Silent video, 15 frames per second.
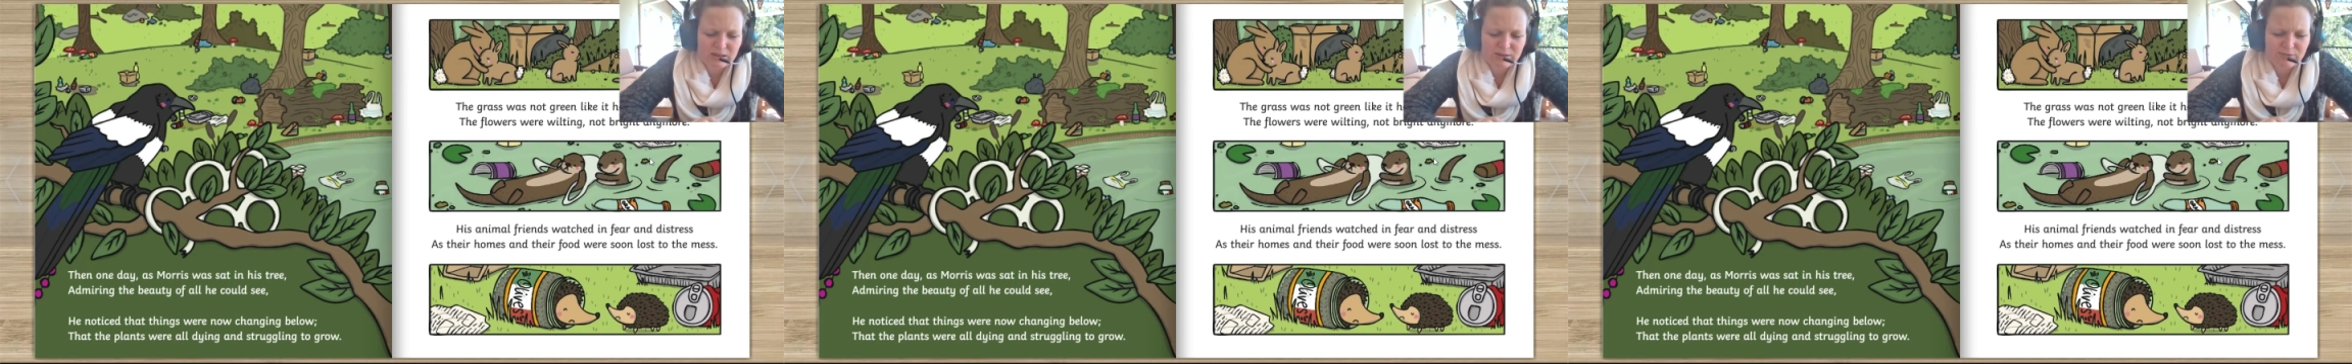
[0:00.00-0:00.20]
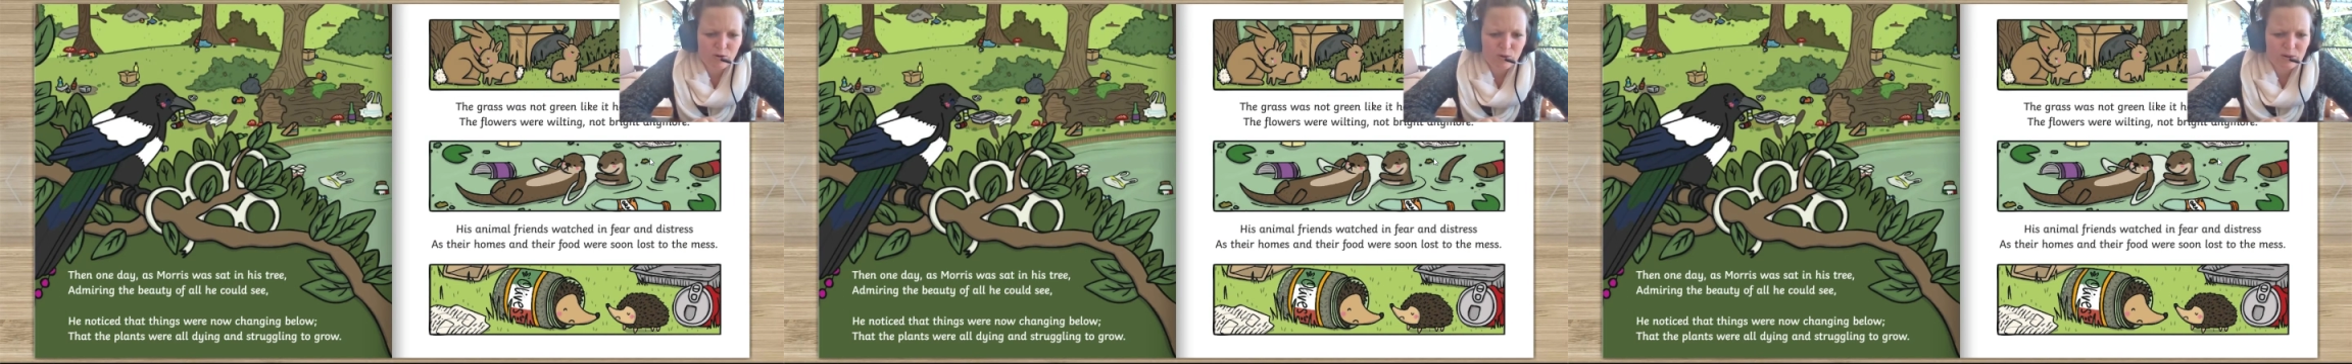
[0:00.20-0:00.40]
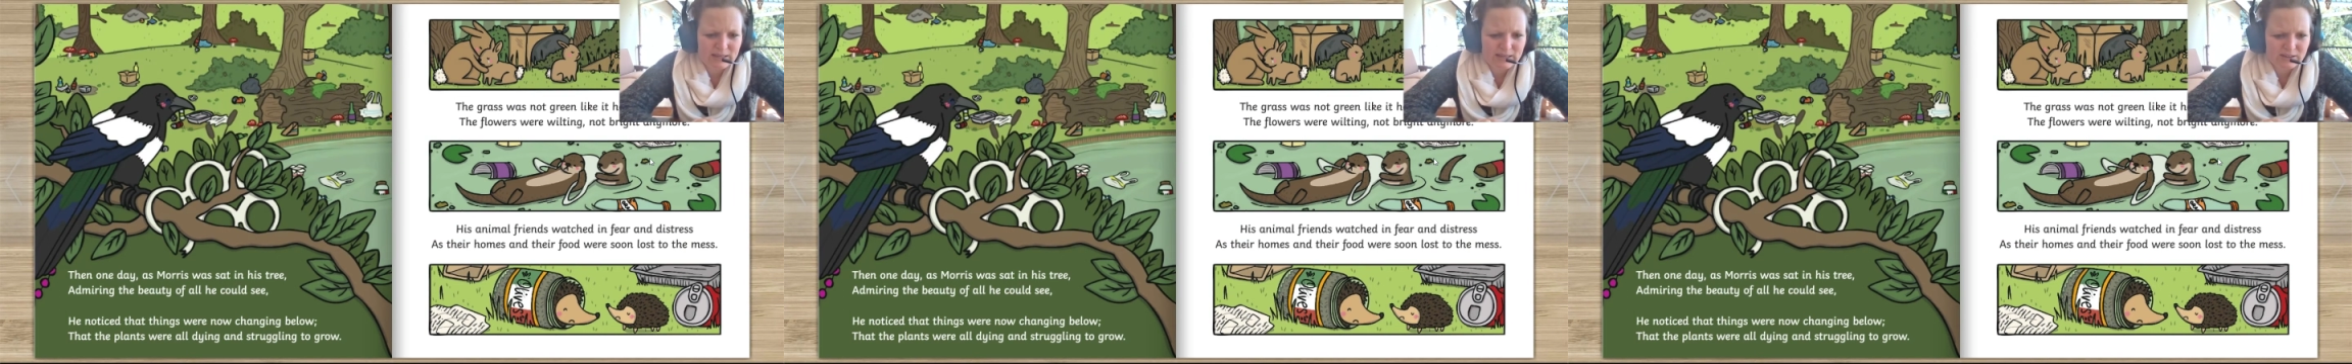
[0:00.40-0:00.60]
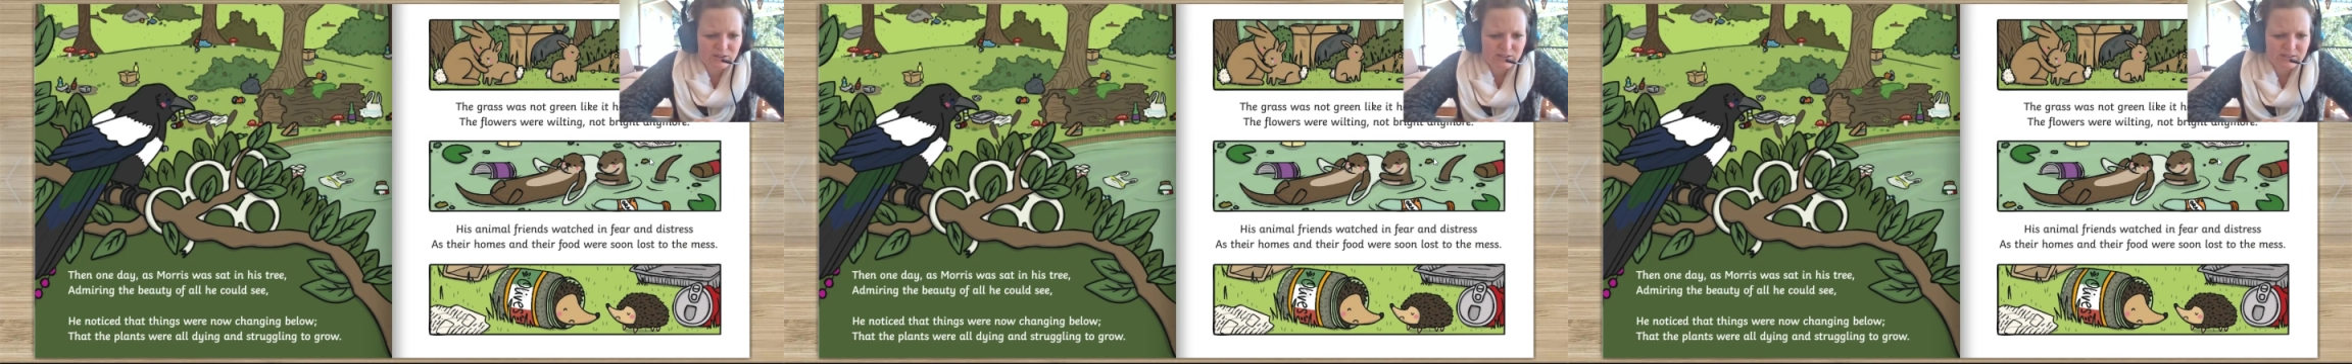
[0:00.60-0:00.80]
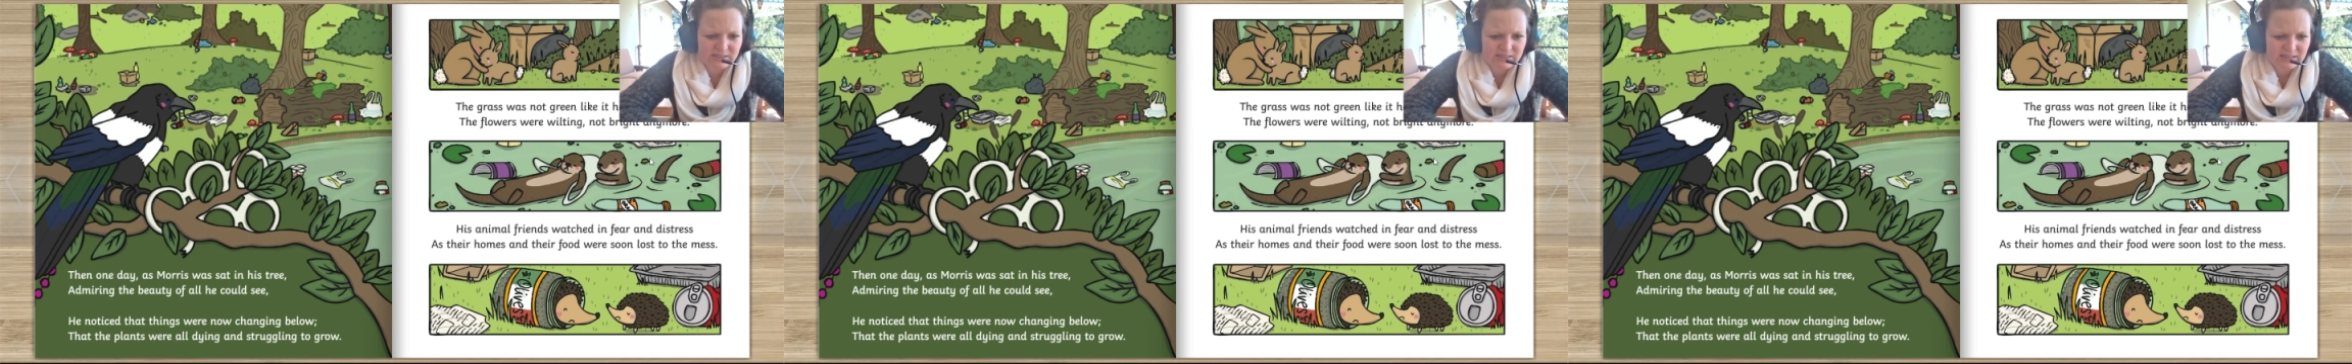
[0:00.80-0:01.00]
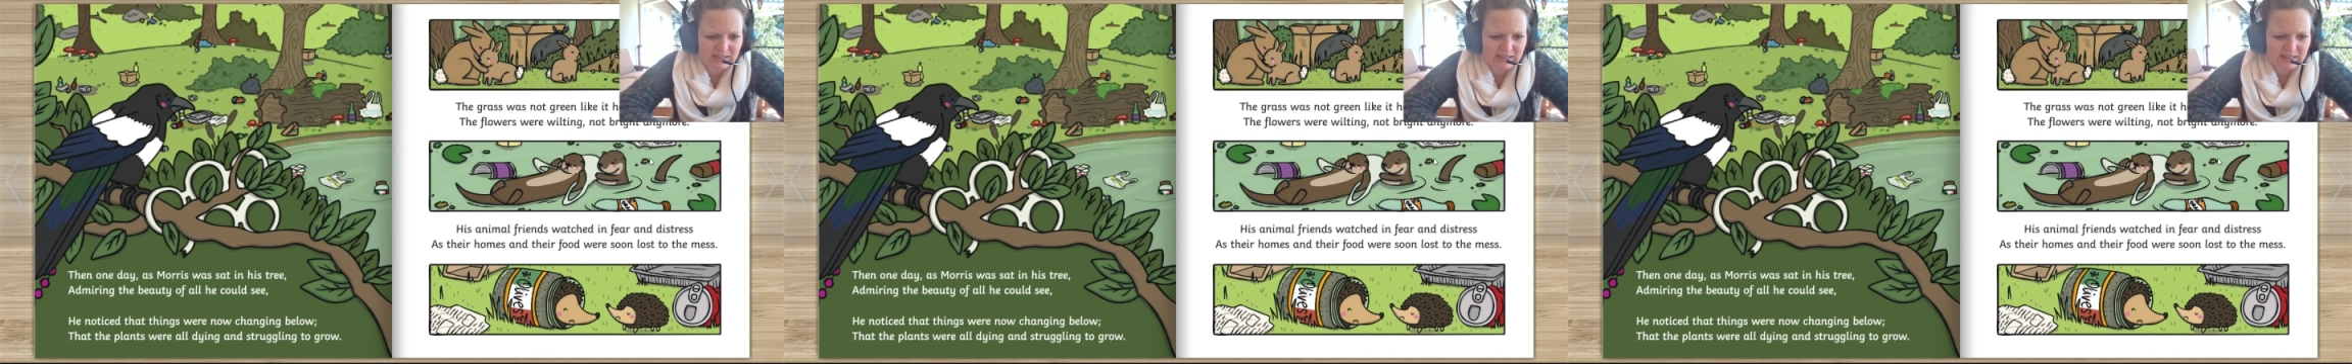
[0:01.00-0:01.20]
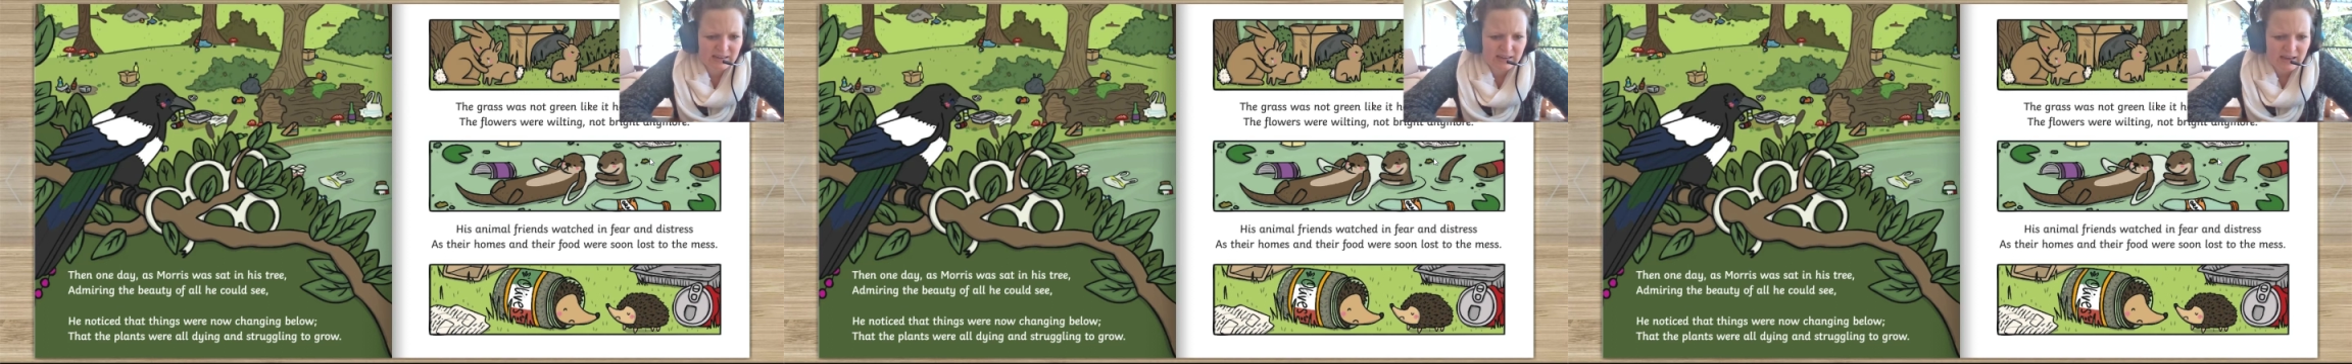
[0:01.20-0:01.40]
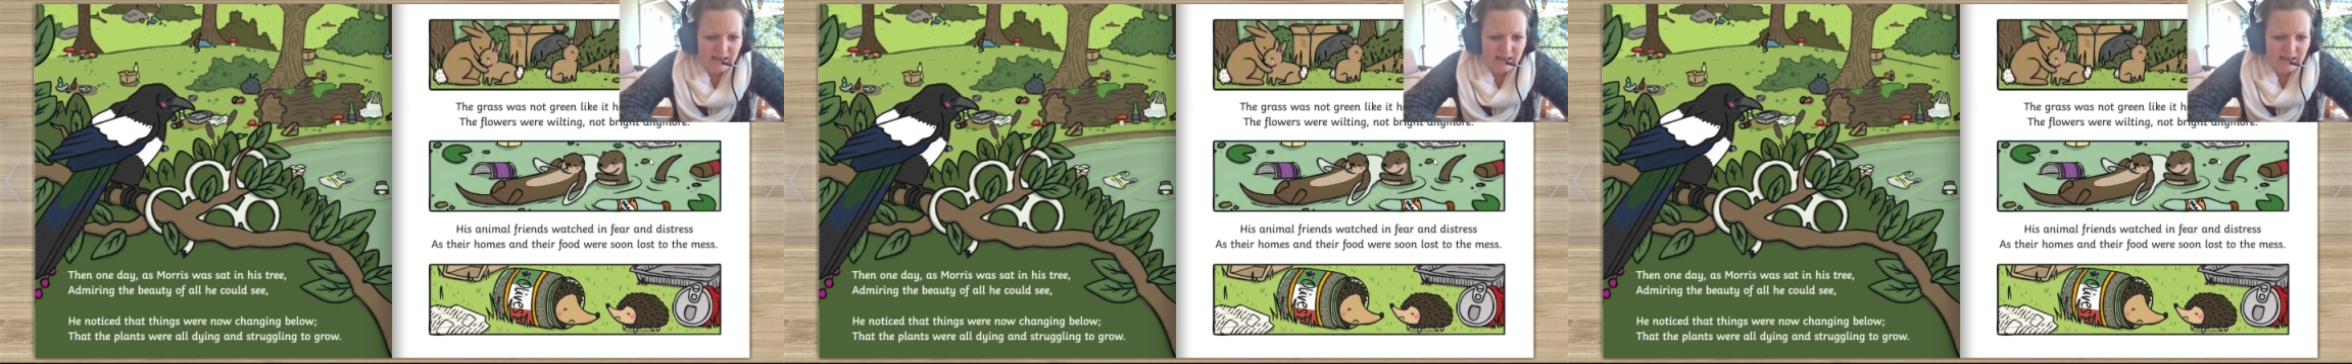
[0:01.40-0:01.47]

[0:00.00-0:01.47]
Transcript: of all he could see.